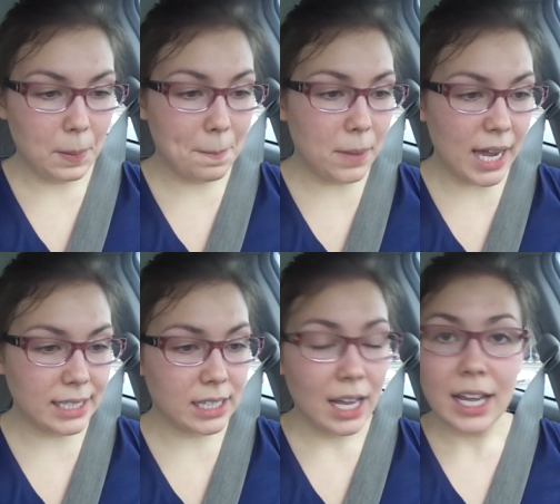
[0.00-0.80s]

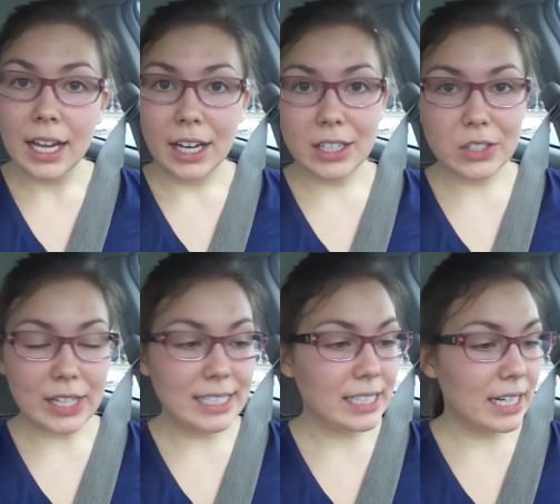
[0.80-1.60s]
But here's what
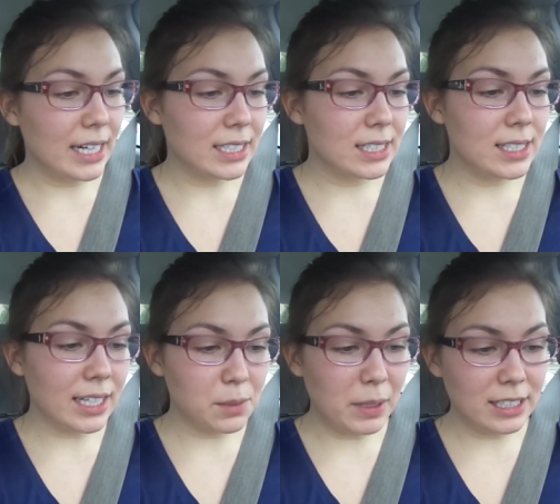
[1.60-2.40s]
I did. I did
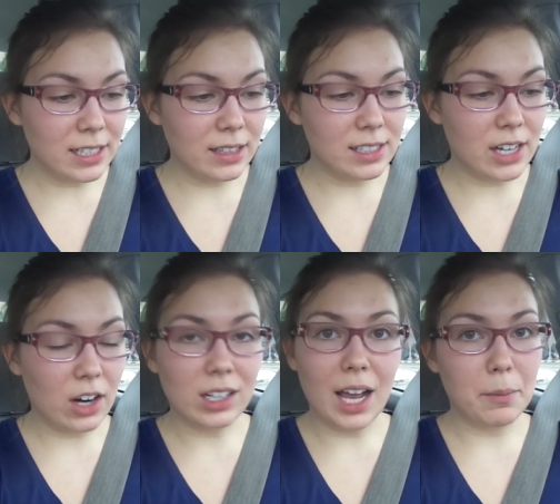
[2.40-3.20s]
six minutes on the
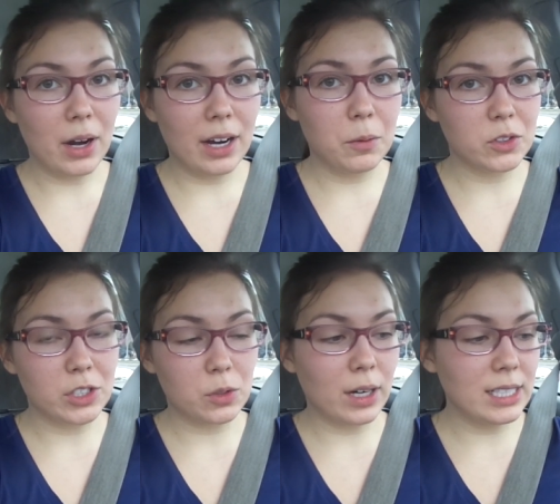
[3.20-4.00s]
stair climber, which
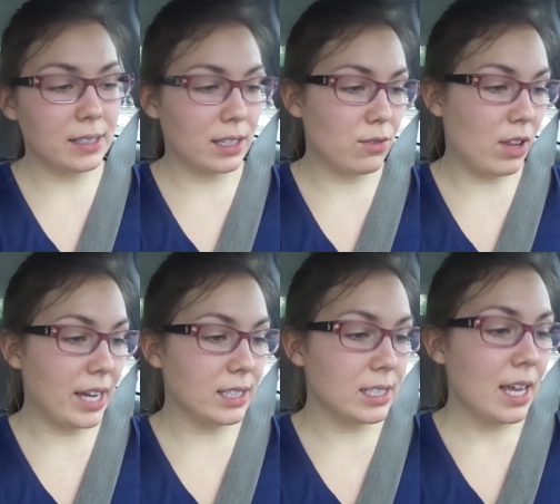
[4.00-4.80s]
is twenty-six
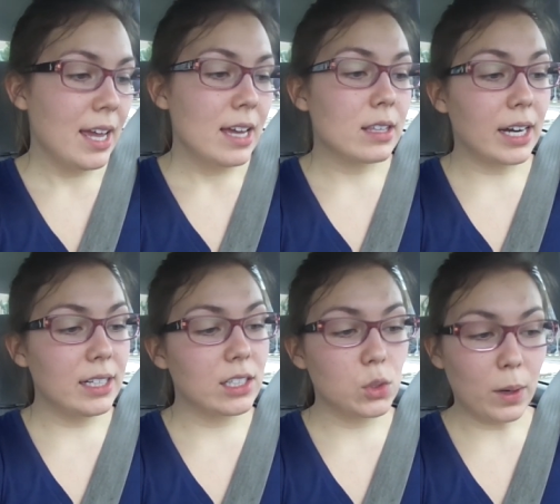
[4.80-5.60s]
flights. Then I
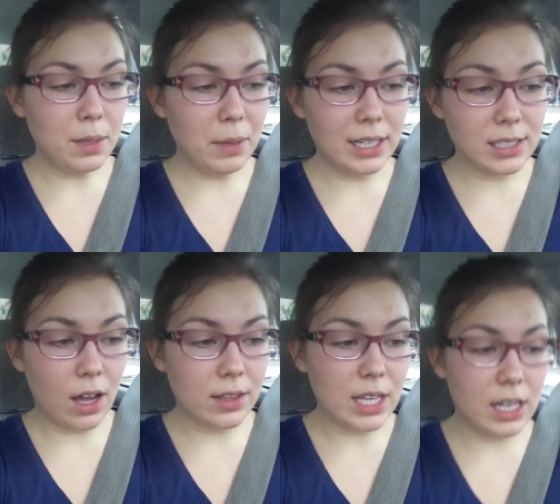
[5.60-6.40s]
did twenty minutes
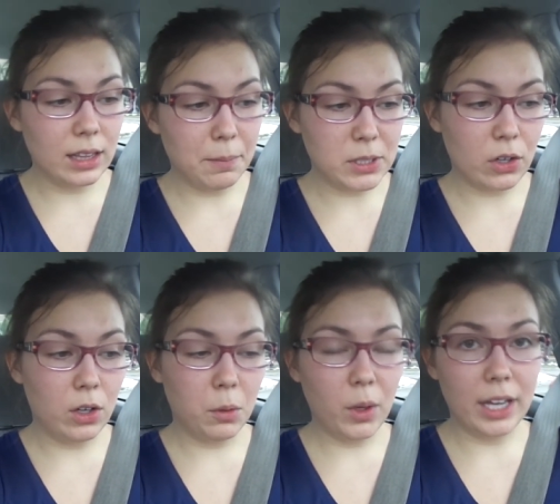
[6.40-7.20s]
on the
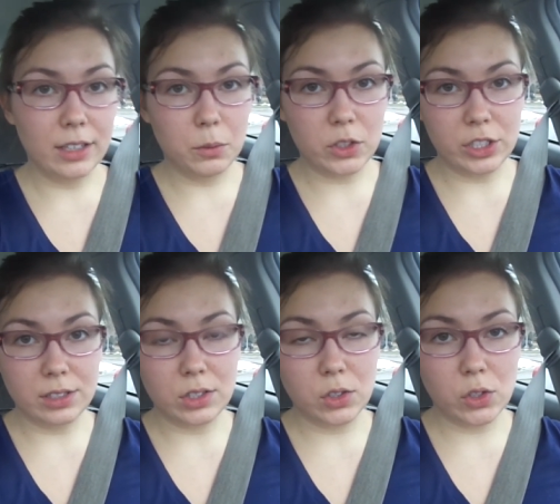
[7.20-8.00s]
elliptical, which
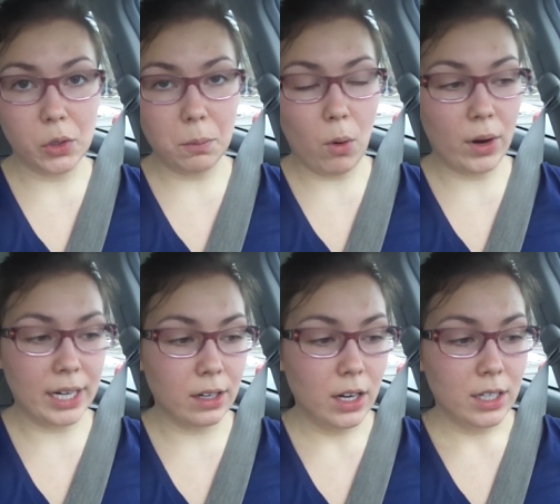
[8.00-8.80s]
is two
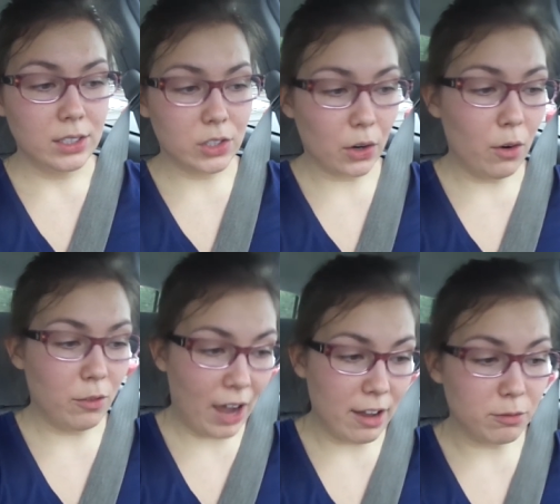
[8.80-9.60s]
point zero
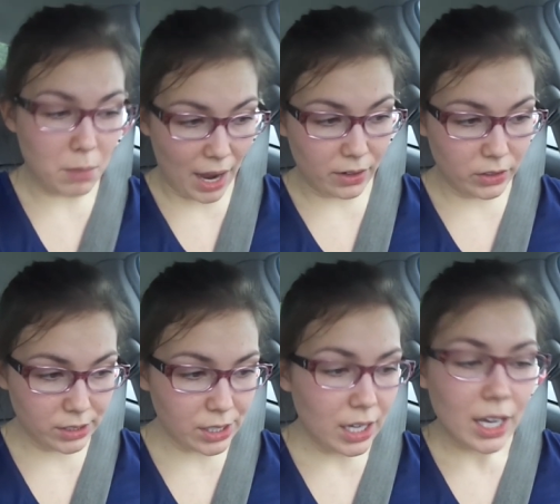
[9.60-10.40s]
five miles.